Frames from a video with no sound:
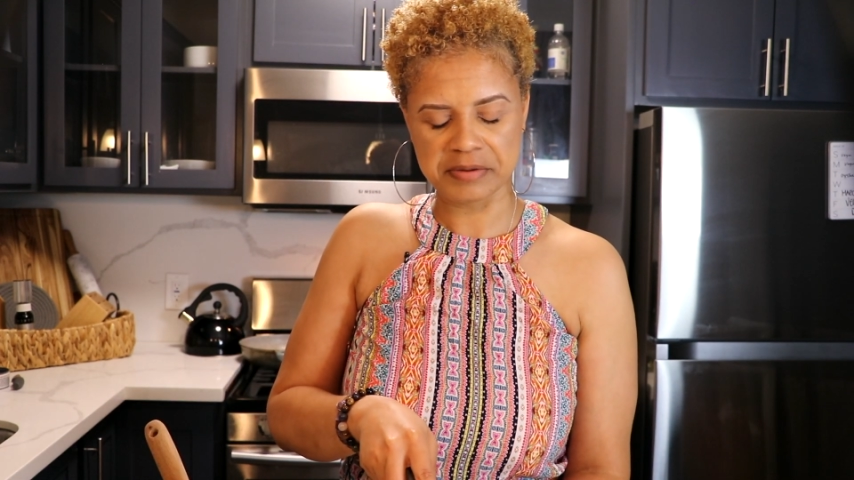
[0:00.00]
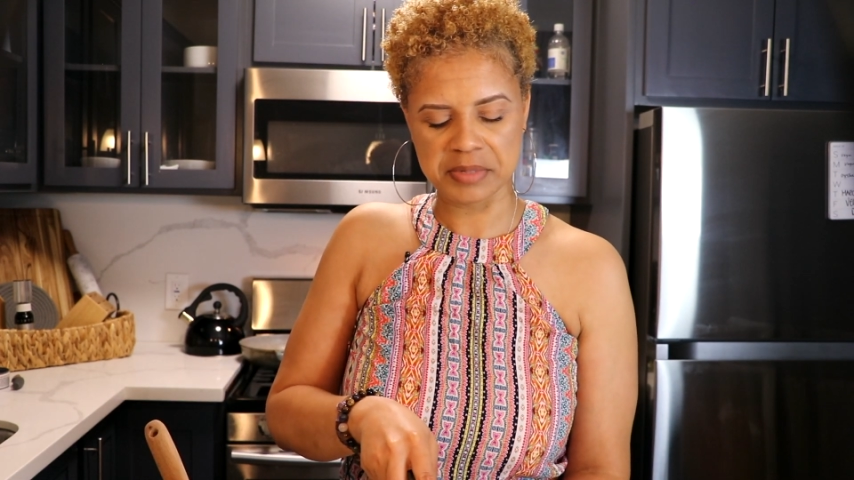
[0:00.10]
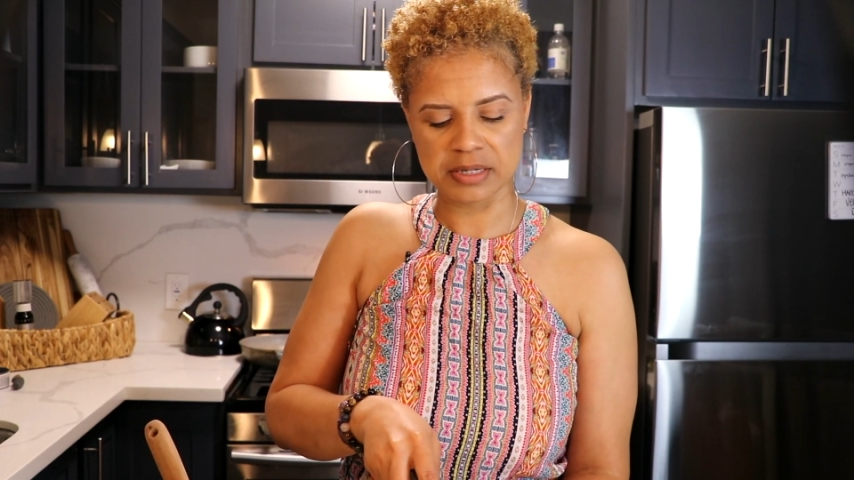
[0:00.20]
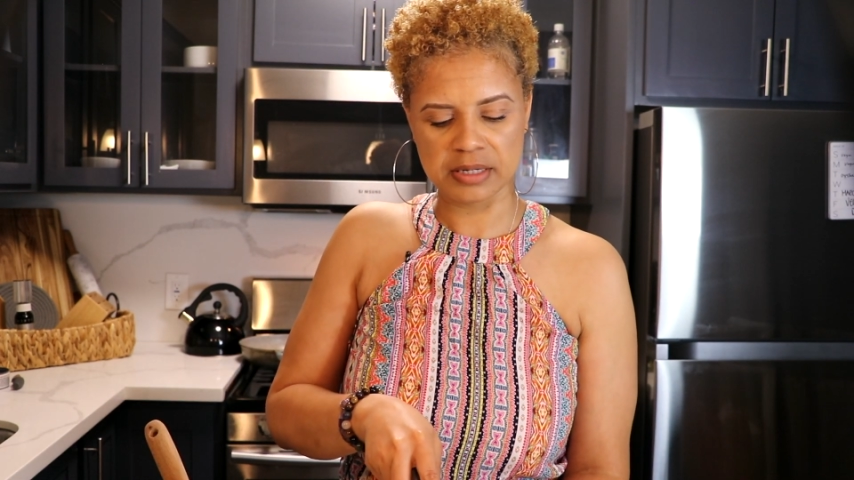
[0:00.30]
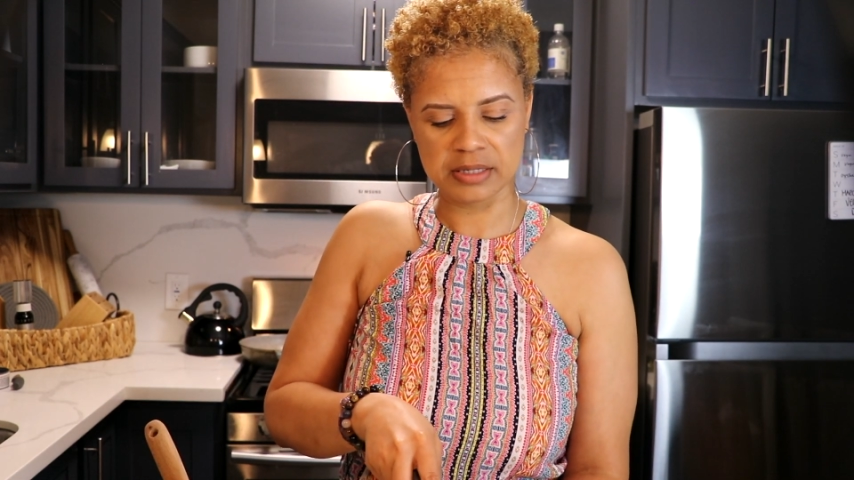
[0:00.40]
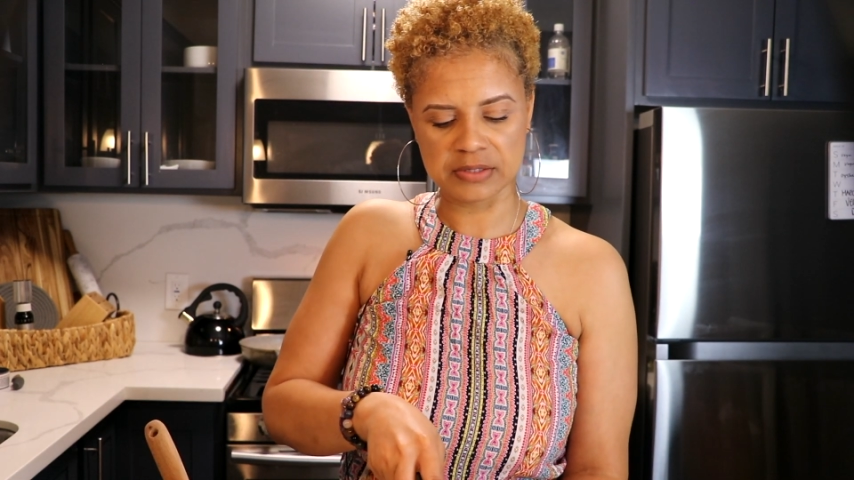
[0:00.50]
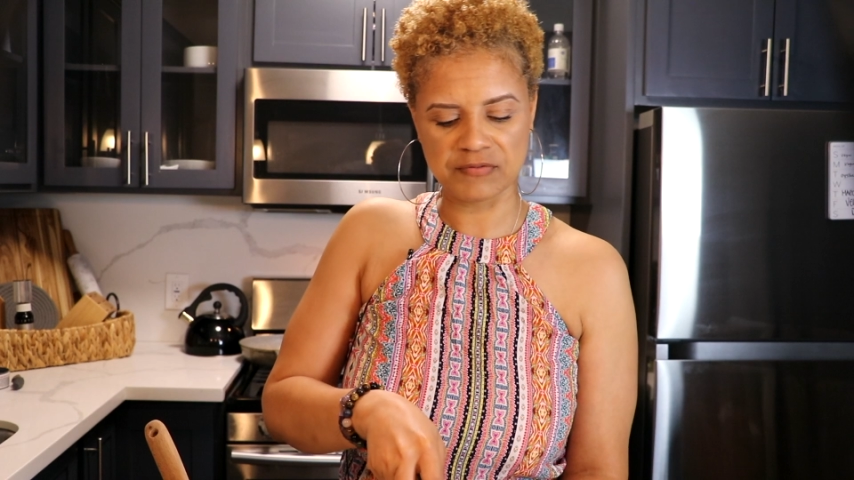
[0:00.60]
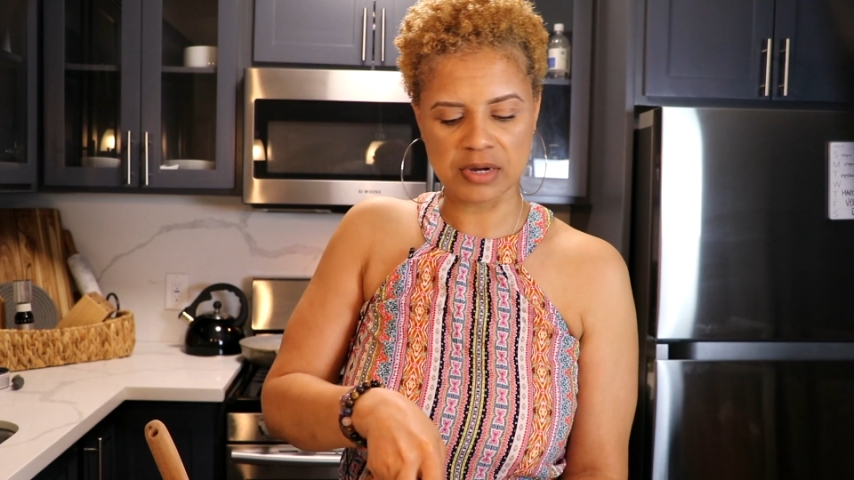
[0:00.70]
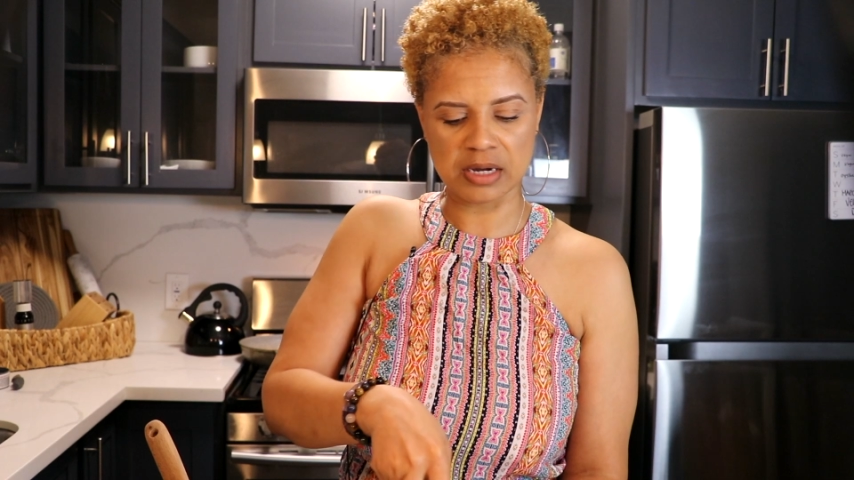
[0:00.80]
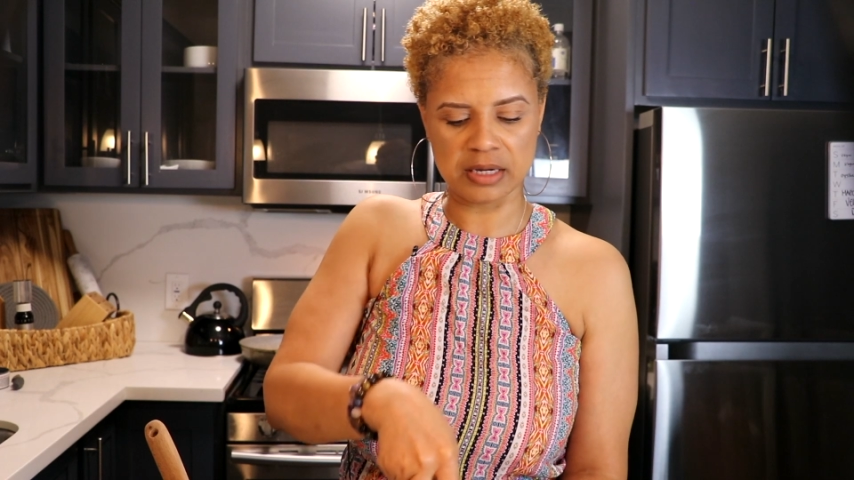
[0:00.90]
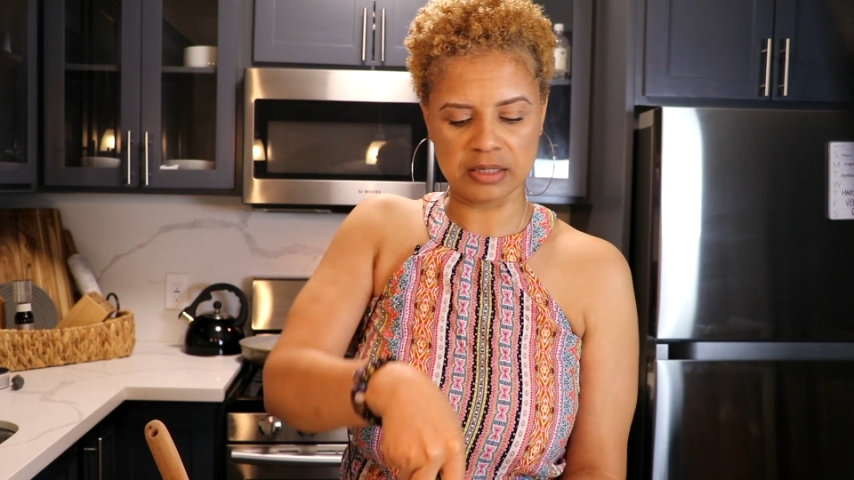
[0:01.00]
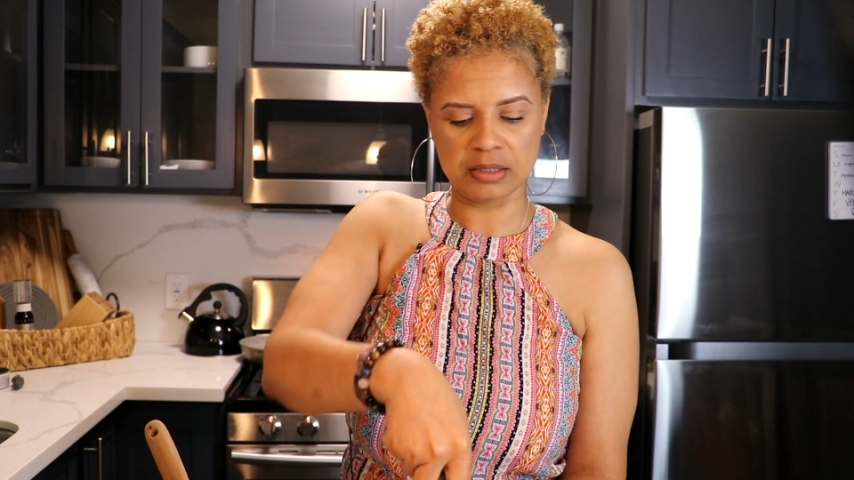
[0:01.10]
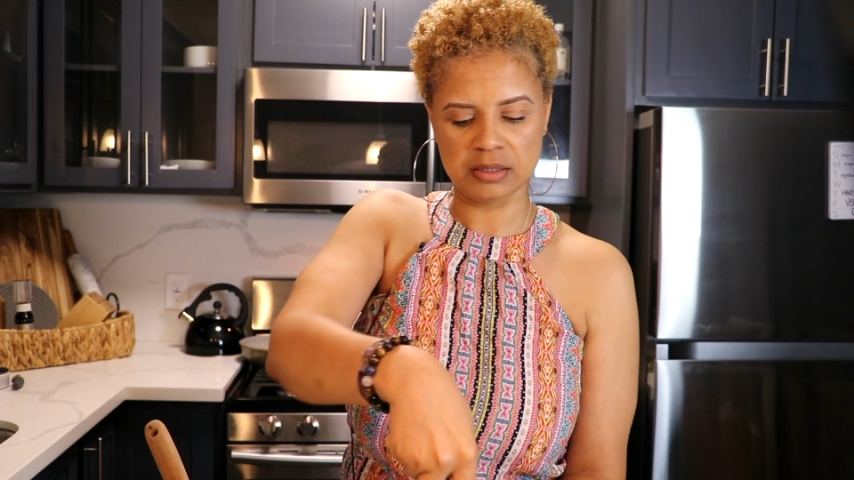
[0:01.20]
but it's fine.